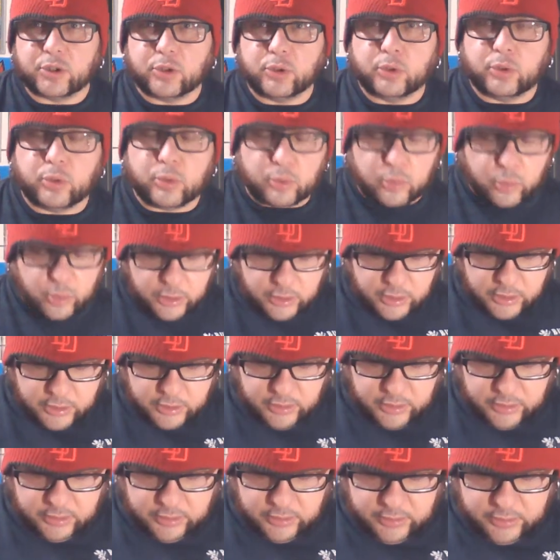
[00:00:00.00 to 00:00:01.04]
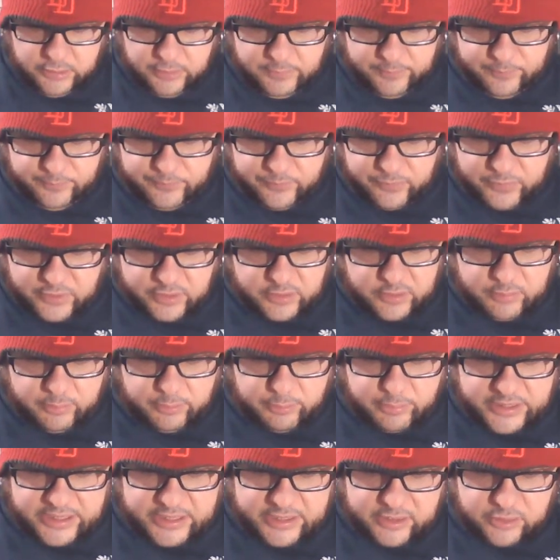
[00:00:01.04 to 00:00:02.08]
to
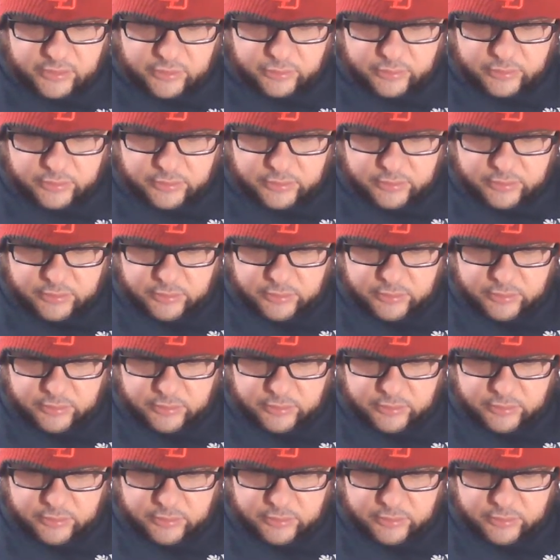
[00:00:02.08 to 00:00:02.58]
about